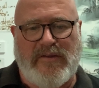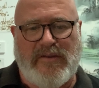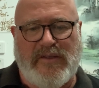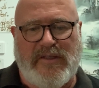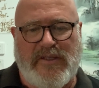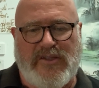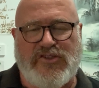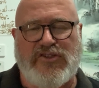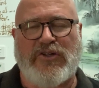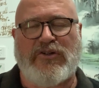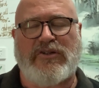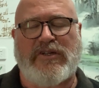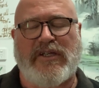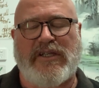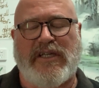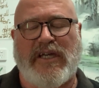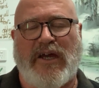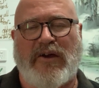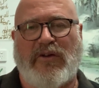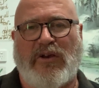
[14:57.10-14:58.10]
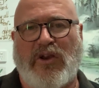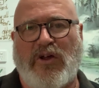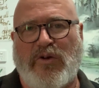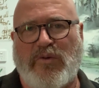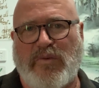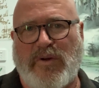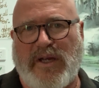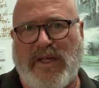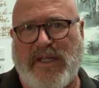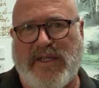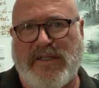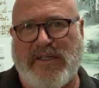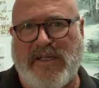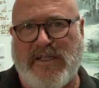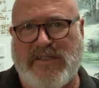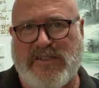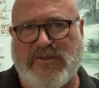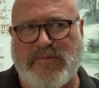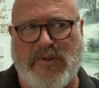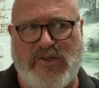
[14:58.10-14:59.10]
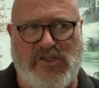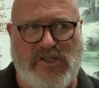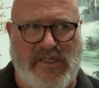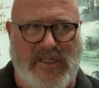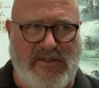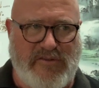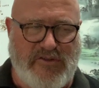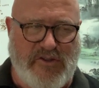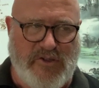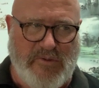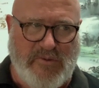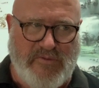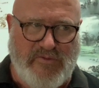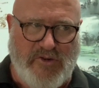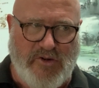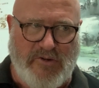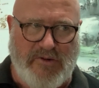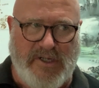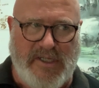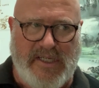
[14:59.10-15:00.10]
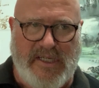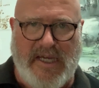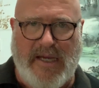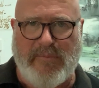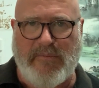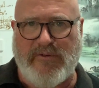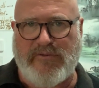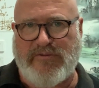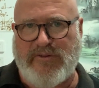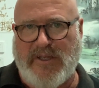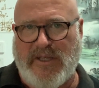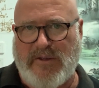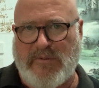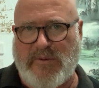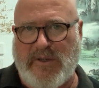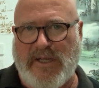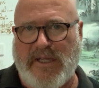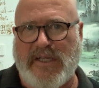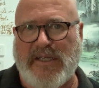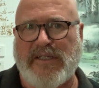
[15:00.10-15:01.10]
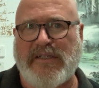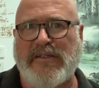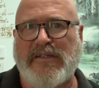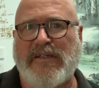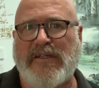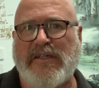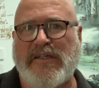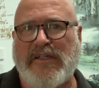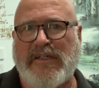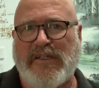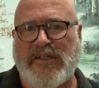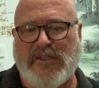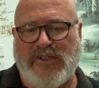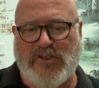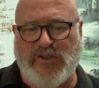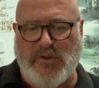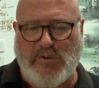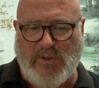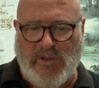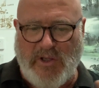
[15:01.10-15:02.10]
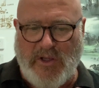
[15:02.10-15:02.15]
you still can go a long way, and especially if you have already come a fair way, you'll